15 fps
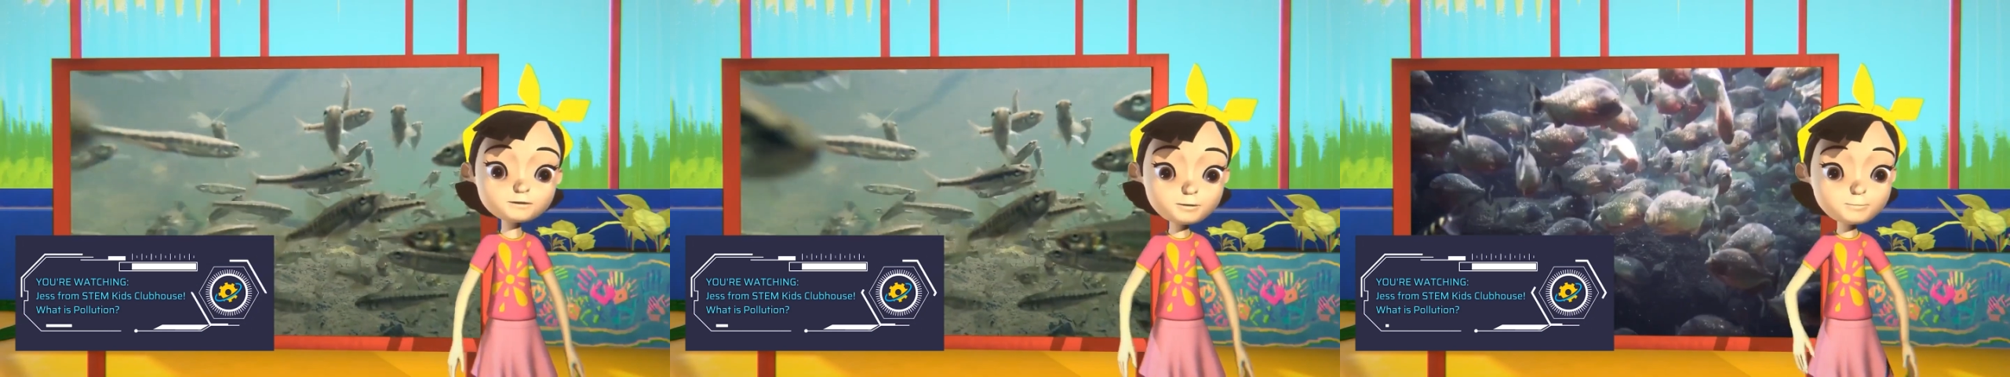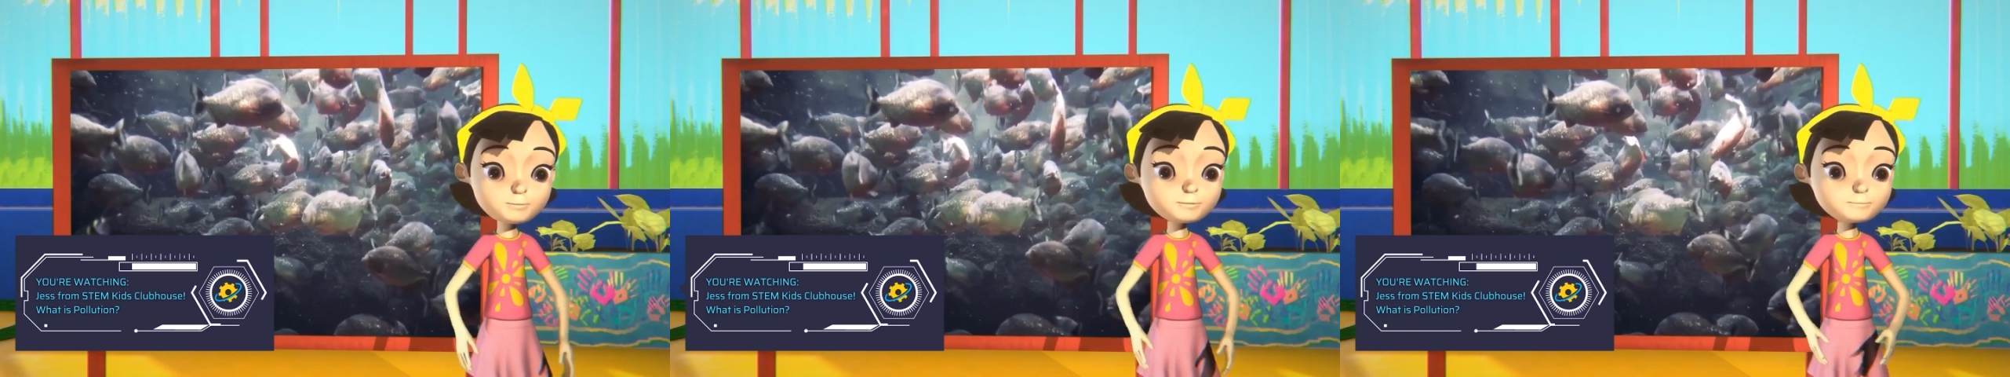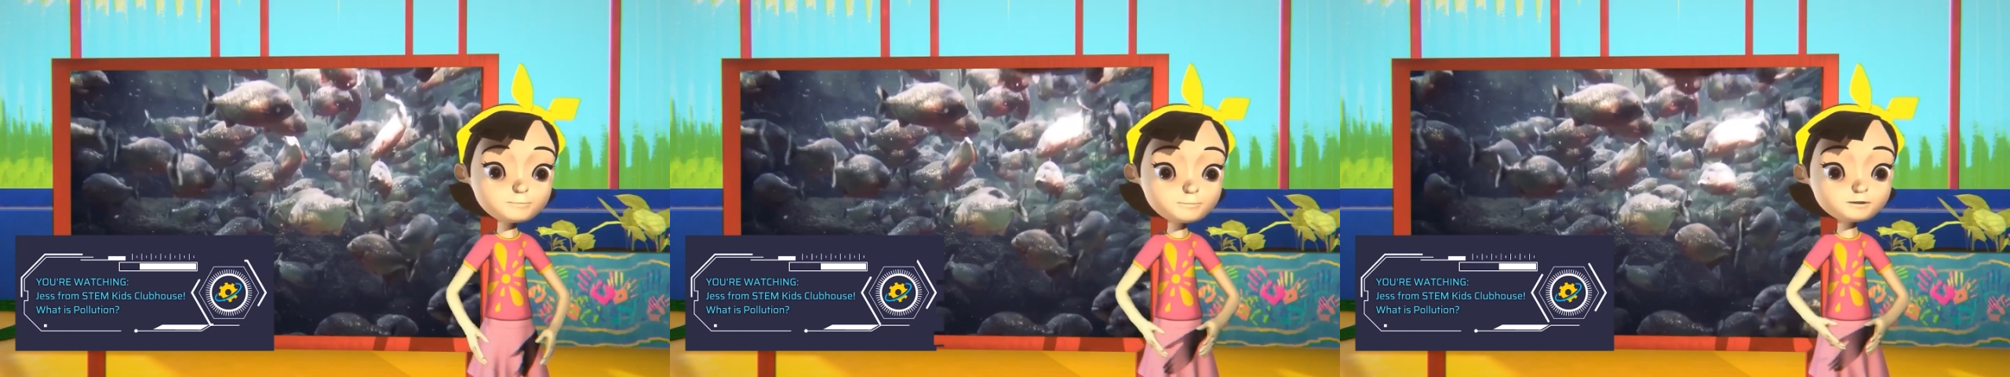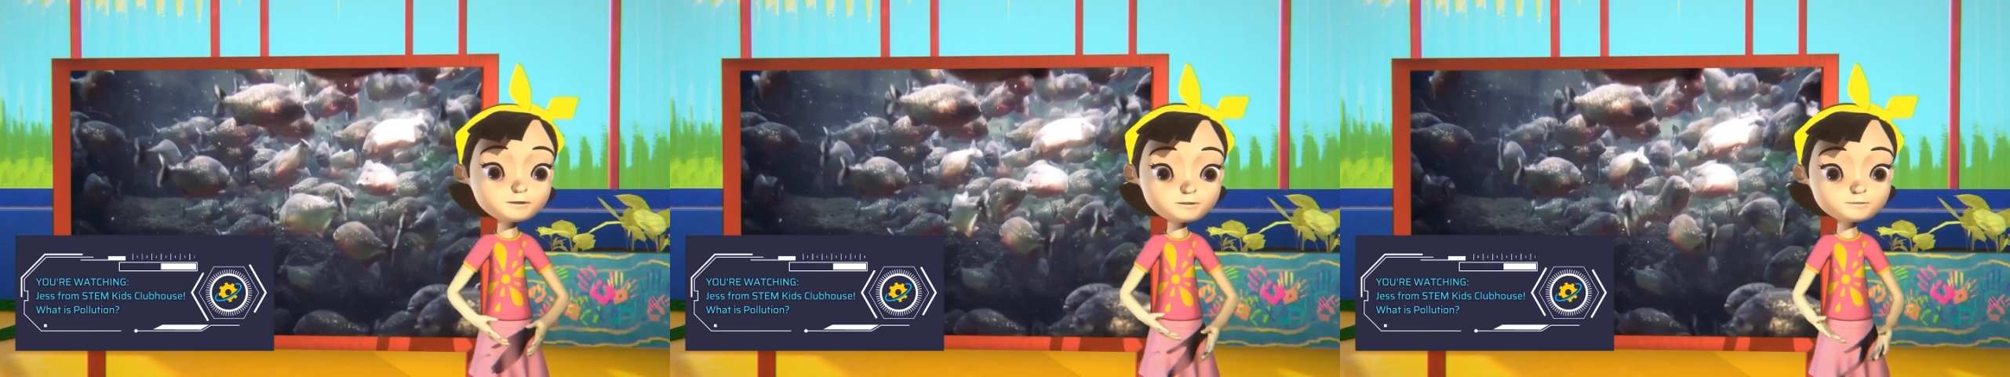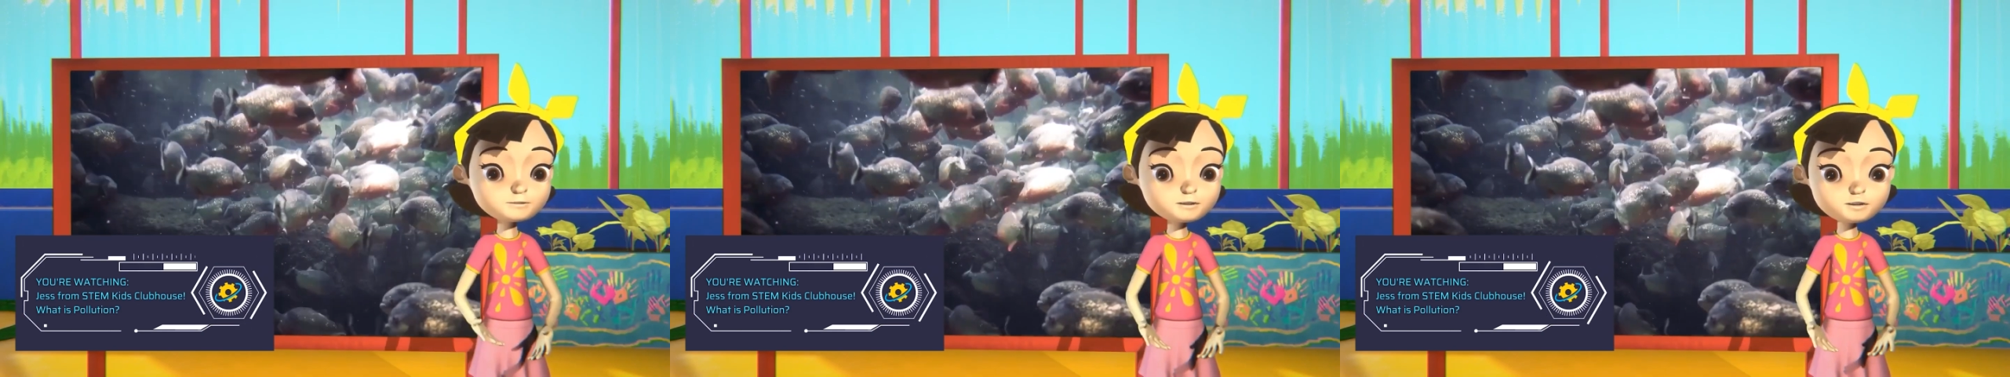and when the
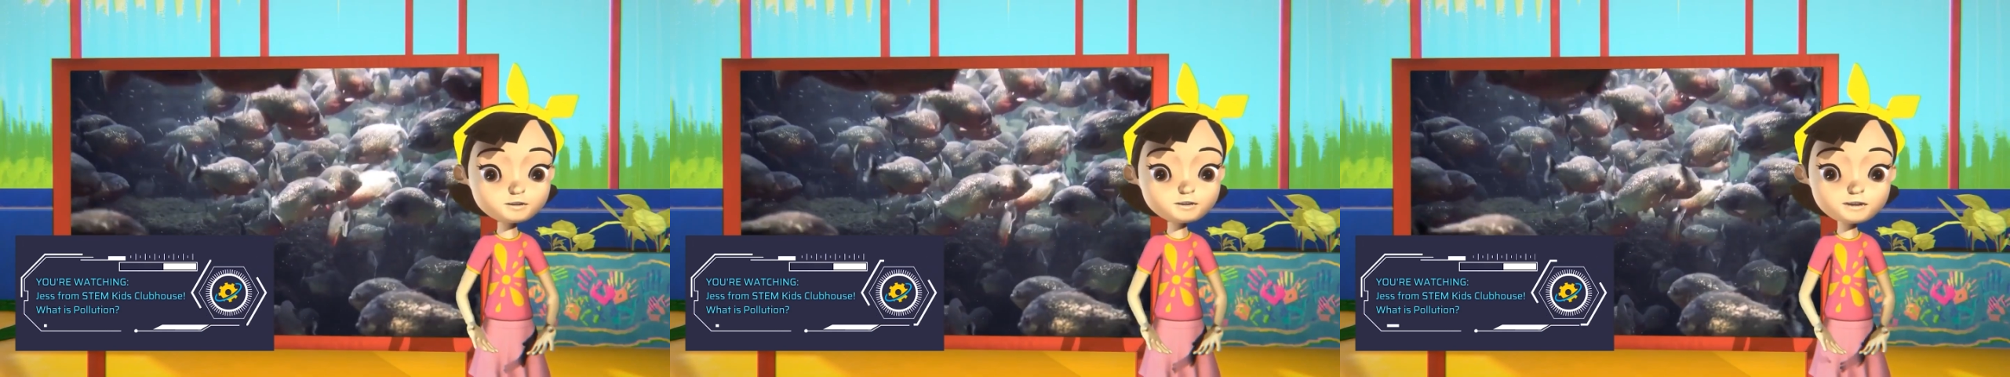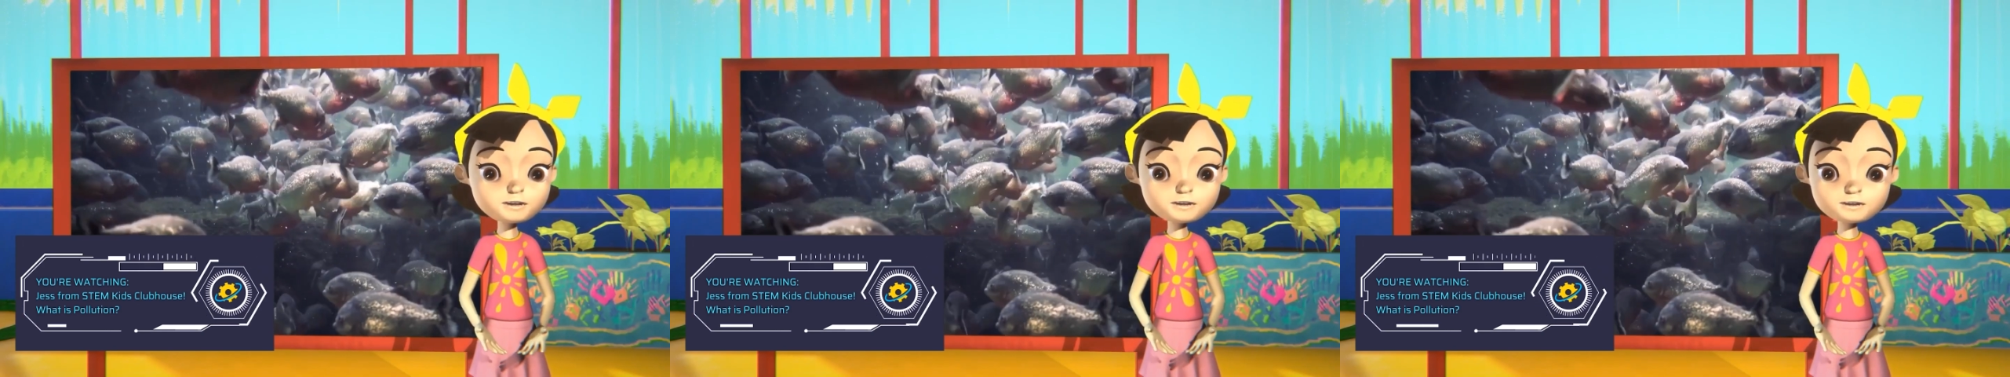bigger fish